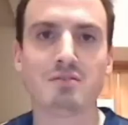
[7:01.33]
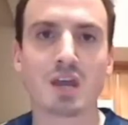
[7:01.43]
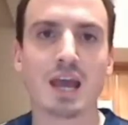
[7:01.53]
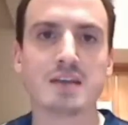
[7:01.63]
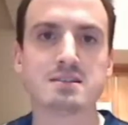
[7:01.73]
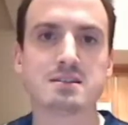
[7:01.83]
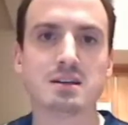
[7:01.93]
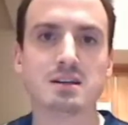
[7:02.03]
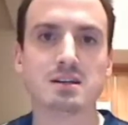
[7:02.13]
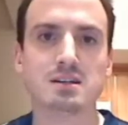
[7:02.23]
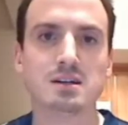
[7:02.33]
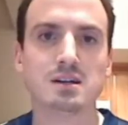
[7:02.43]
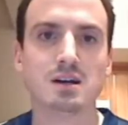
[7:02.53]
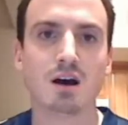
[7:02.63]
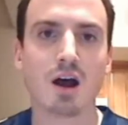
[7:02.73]
for Kansas City.
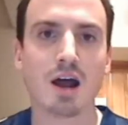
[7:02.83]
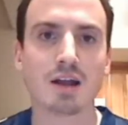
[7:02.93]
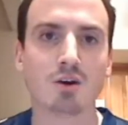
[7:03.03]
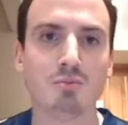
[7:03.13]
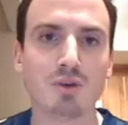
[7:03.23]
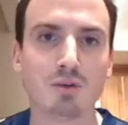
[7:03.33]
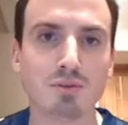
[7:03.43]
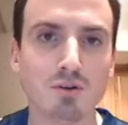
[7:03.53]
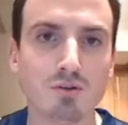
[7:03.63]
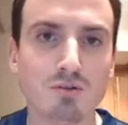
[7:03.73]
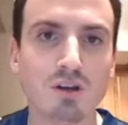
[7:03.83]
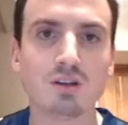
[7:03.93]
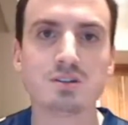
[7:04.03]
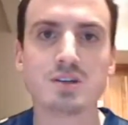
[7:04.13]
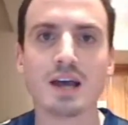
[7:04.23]
All right, go Big Blue,
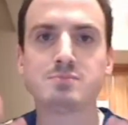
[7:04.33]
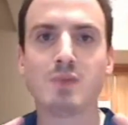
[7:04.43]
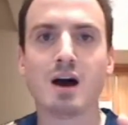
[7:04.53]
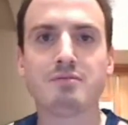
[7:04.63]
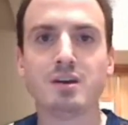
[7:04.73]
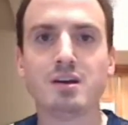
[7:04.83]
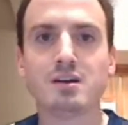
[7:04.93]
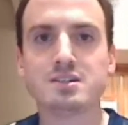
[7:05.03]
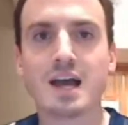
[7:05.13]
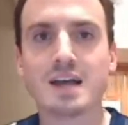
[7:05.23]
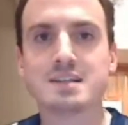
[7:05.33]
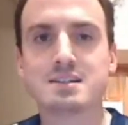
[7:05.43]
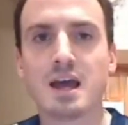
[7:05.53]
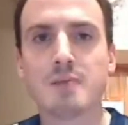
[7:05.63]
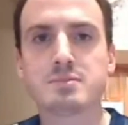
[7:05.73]
Giants Mafia, Giants
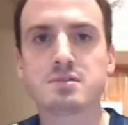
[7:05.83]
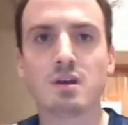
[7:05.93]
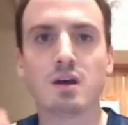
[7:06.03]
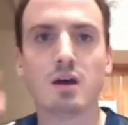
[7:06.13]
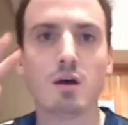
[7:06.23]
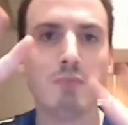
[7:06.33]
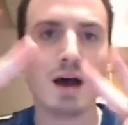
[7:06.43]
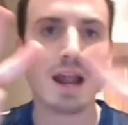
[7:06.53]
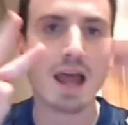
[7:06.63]
Steps. Bye